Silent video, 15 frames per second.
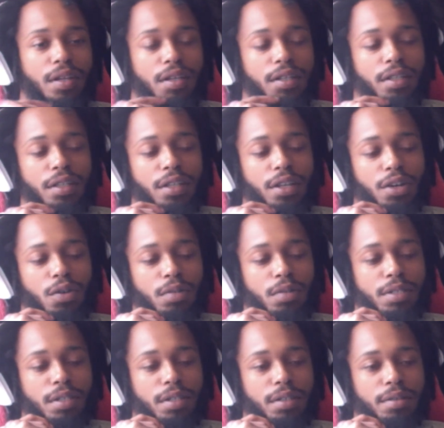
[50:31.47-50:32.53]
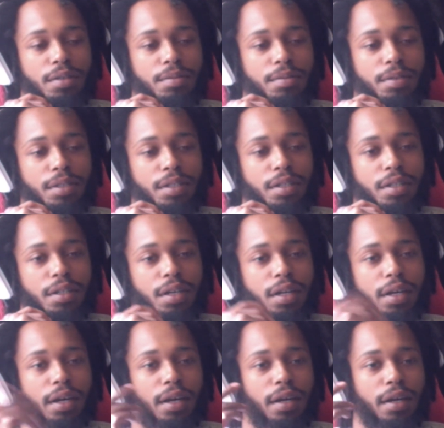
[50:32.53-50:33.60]
You dig what I'm saying?
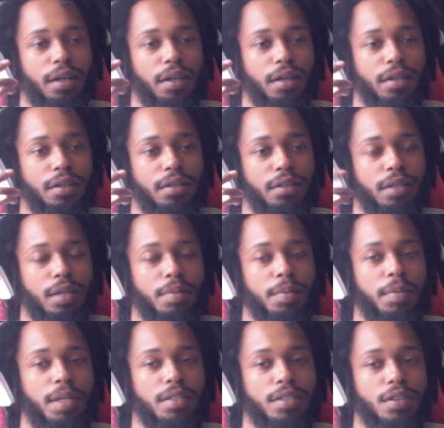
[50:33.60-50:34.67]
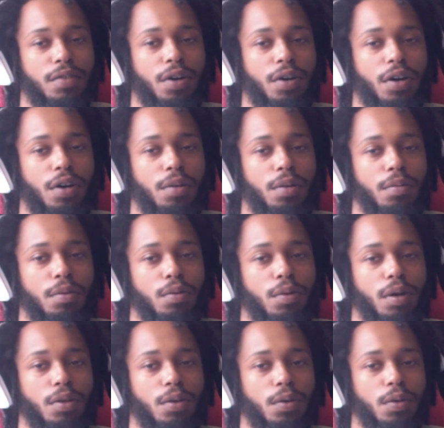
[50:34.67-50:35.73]
And keeping myself calm throughout
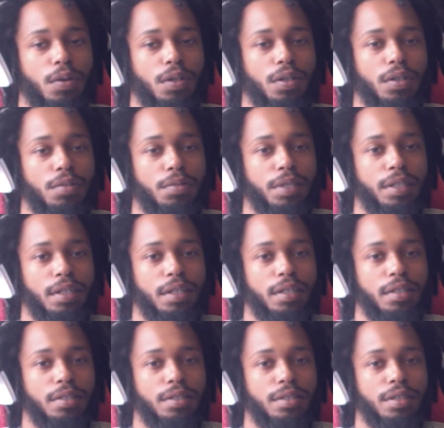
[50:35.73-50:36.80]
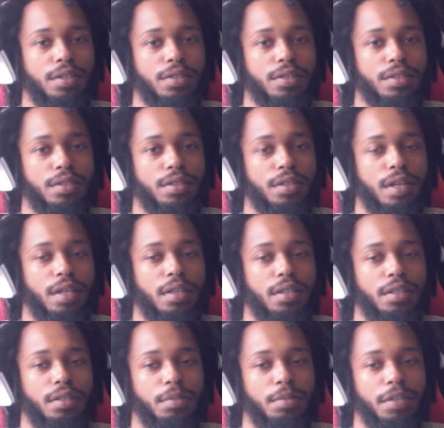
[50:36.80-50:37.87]
the whole thing because there's nothing
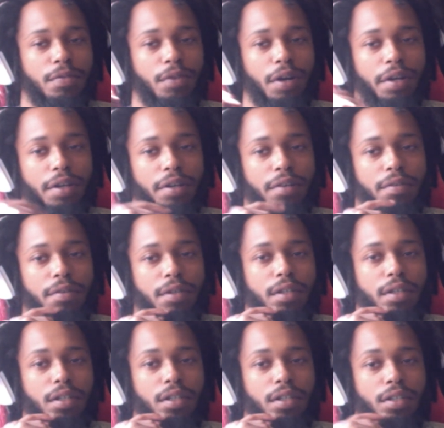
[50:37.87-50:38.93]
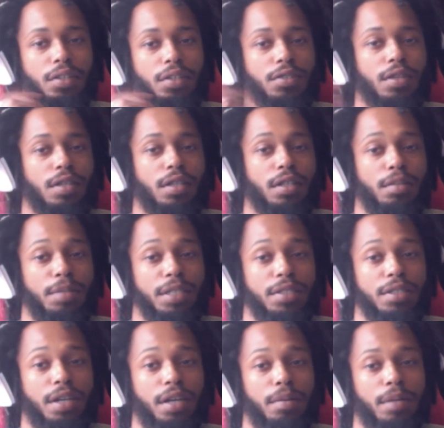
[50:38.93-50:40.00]
to be afraid of. There's nothing to be
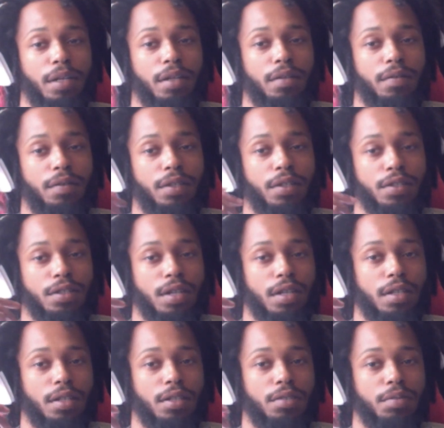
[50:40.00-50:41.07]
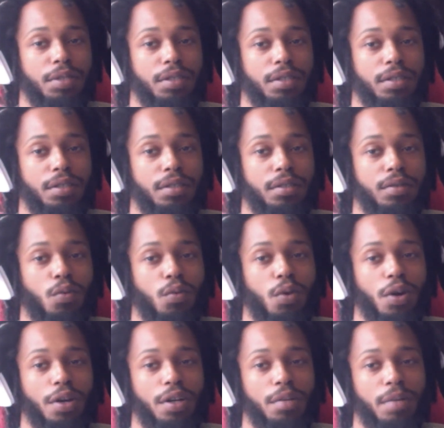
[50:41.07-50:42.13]
ashamed of. There's nothing to be
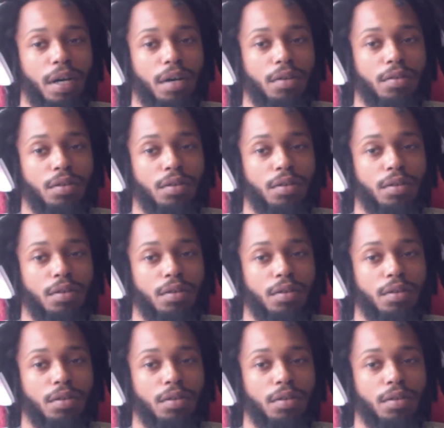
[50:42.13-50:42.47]
worried about.